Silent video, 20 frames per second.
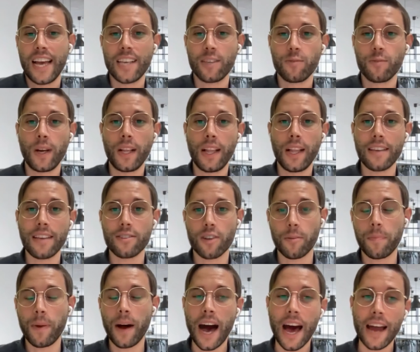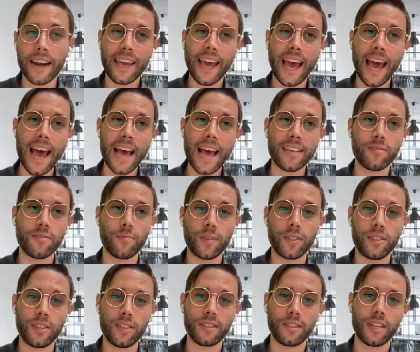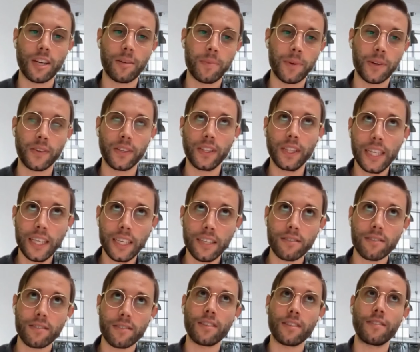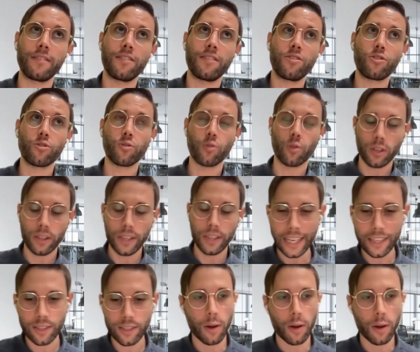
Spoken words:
as well as our podcast, which is going to be released shortly.